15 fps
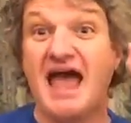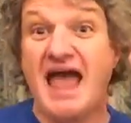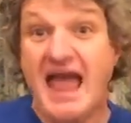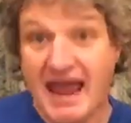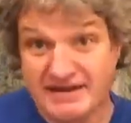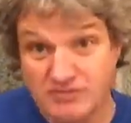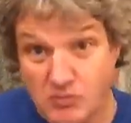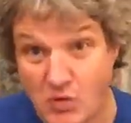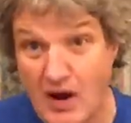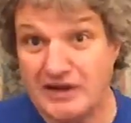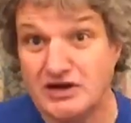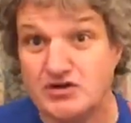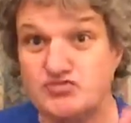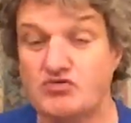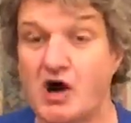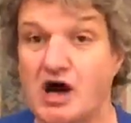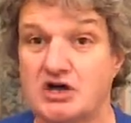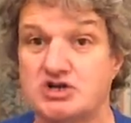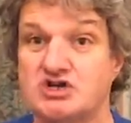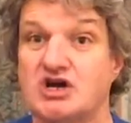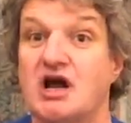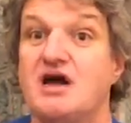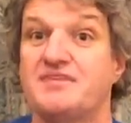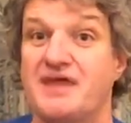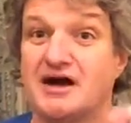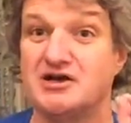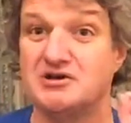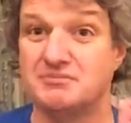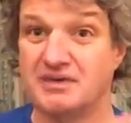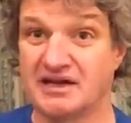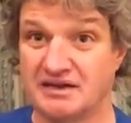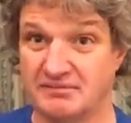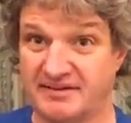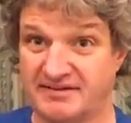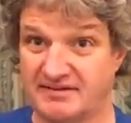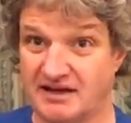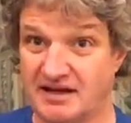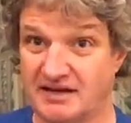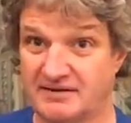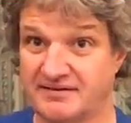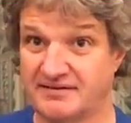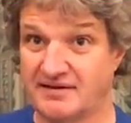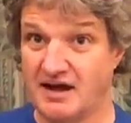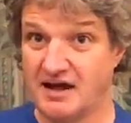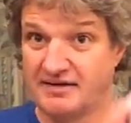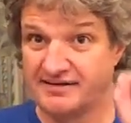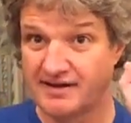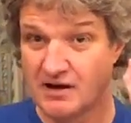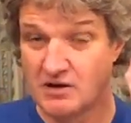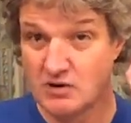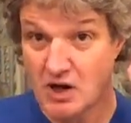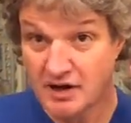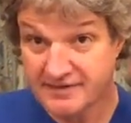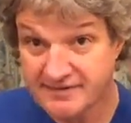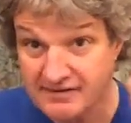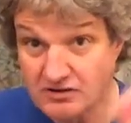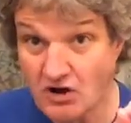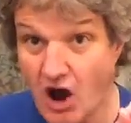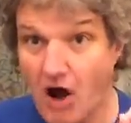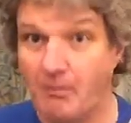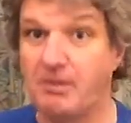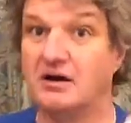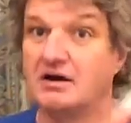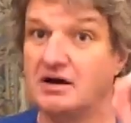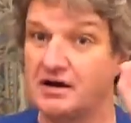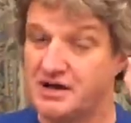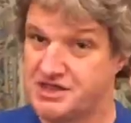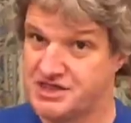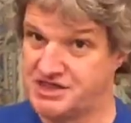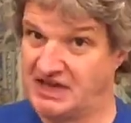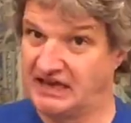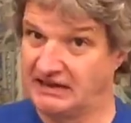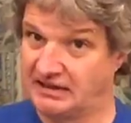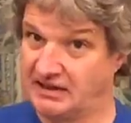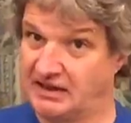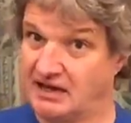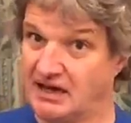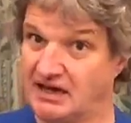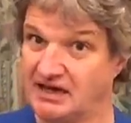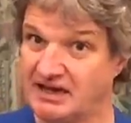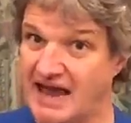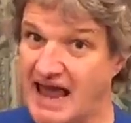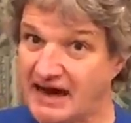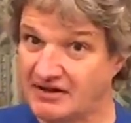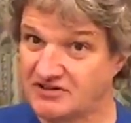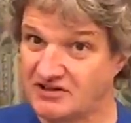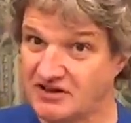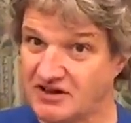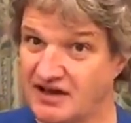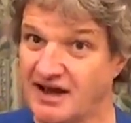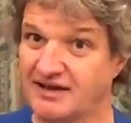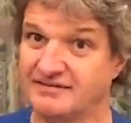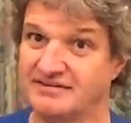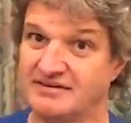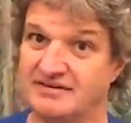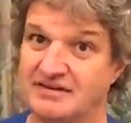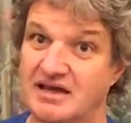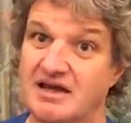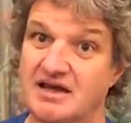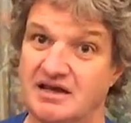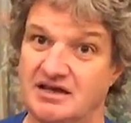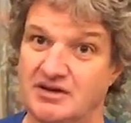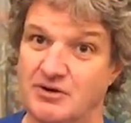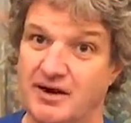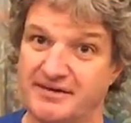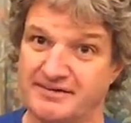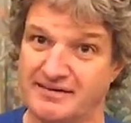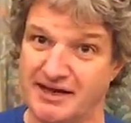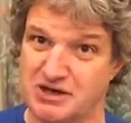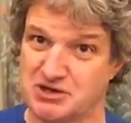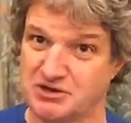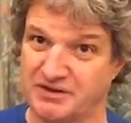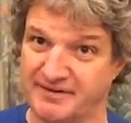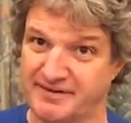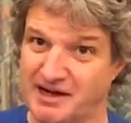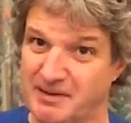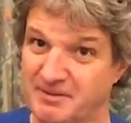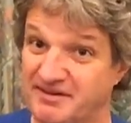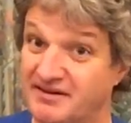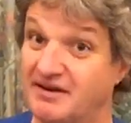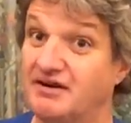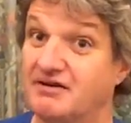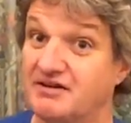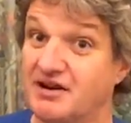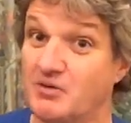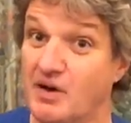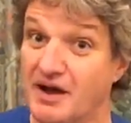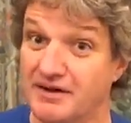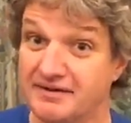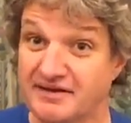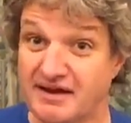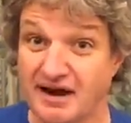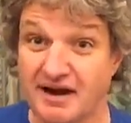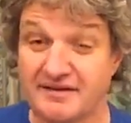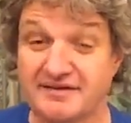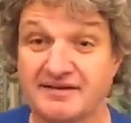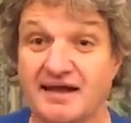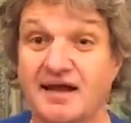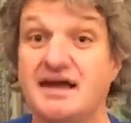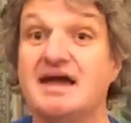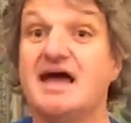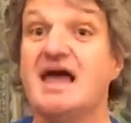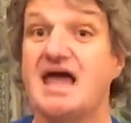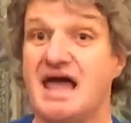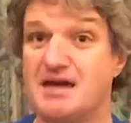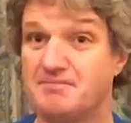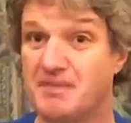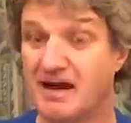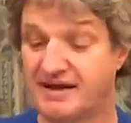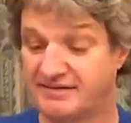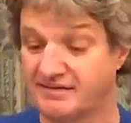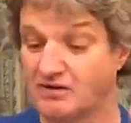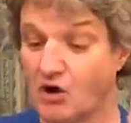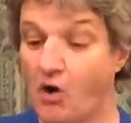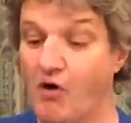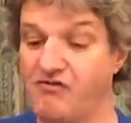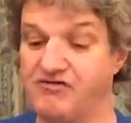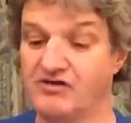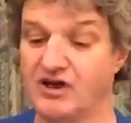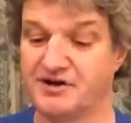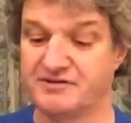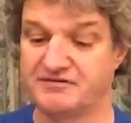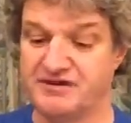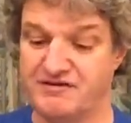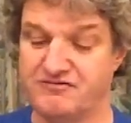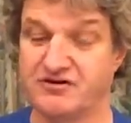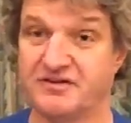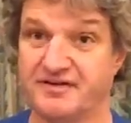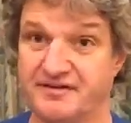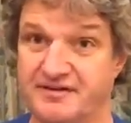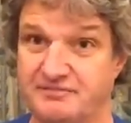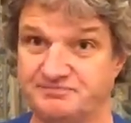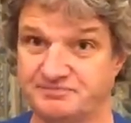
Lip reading: It's when you rush that you make mistakes. So stop, think, connect. As the US National Cybersecurity Awareness guys say, it makes an awful lot of difference.